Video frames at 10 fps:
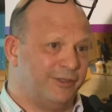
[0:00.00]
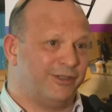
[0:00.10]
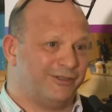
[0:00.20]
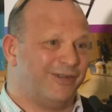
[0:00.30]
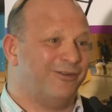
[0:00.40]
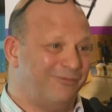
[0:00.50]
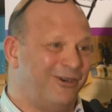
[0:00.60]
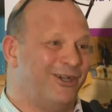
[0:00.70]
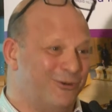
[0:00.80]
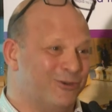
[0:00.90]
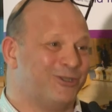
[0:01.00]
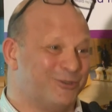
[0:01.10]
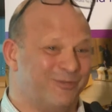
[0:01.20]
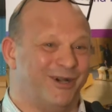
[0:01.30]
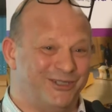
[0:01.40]
because they're a very cautious
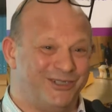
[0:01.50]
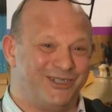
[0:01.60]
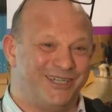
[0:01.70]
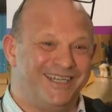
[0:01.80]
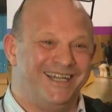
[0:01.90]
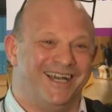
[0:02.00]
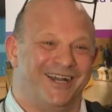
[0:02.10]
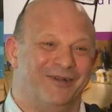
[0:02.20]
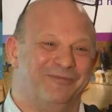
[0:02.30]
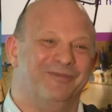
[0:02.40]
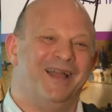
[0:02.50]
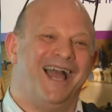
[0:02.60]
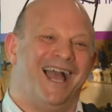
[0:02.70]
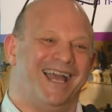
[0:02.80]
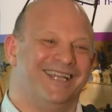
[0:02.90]
bunch, um,
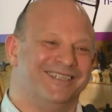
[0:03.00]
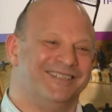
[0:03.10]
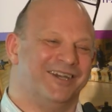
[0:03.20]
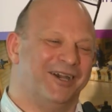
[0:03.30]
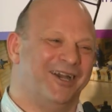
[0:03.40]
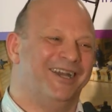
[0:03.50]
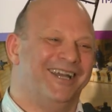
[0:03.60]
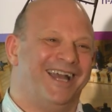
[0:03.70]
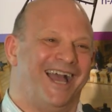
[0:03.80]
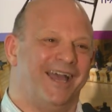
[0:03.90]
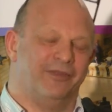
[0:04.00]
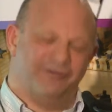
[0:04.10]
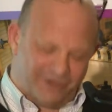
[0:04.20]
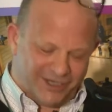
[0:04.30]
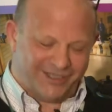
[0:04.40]
and, uh, and they're
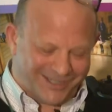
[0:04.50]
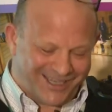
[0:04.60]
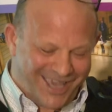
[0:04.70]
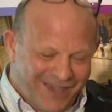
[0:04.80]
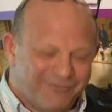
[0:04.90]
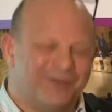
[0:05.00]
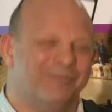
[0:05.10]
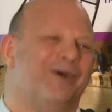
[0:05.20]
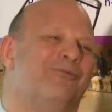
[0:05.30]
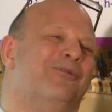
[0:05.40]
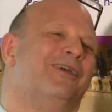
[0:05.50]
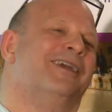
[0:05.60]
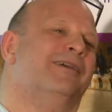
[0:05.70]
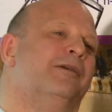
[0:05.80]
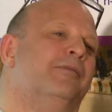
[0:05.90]
very careful about what they
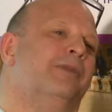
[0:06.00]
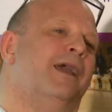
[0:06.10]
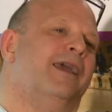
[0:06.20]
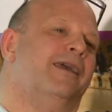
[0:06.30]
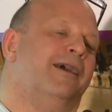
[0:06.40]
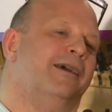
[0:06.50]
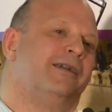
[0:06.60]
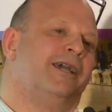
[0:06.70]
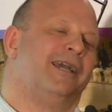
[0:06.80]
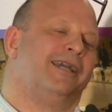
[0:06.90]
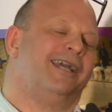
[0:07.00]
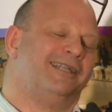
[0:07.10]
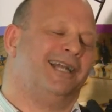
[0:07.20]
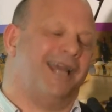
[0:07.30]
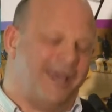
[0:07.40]
can, complain, uh, can
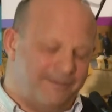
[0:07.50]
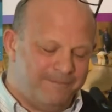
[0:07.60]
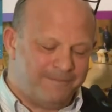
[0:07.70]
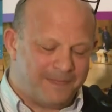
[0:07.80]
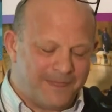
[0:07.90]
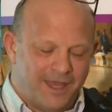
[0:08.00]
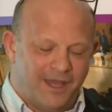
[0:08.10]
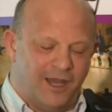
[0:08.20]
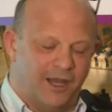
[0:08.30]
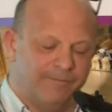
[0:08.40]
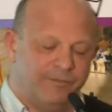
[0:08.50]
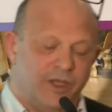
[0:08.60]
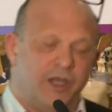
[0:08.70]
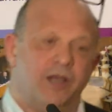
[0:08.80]
claim. Um,